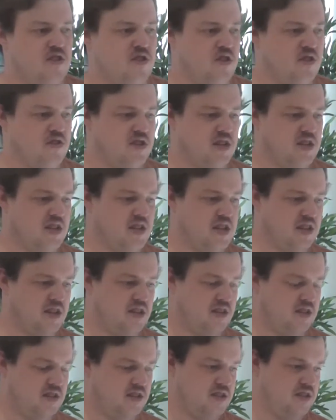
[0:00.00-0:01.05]
note in here.
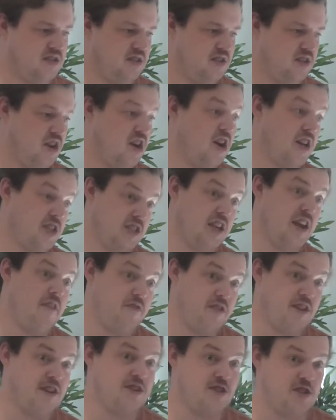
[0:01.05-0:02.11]
Oh, it's
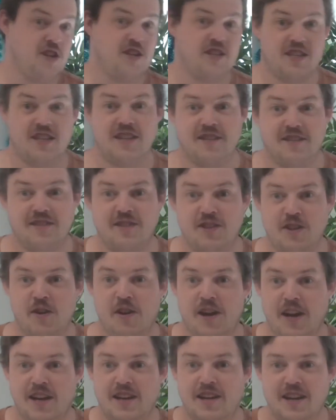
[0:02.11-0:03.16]
definitely a jersey, so
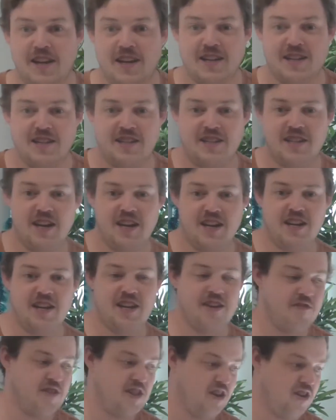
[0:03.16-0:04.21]
I can
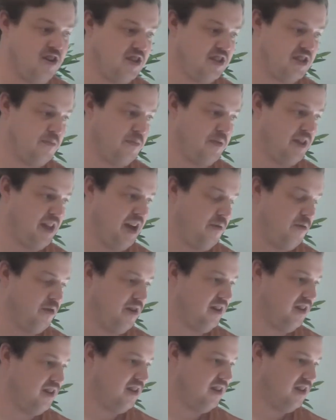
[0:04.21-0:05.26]
give you the hot tip on that
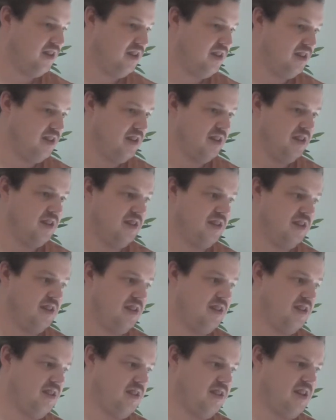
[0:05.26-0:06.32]
one.
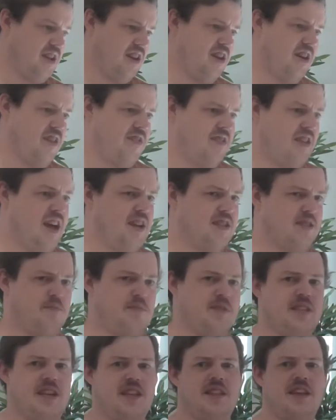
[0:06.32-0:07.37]
Yeah,
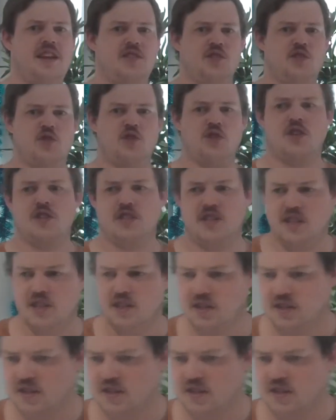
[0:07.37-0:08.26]
9,000% that is a jersey.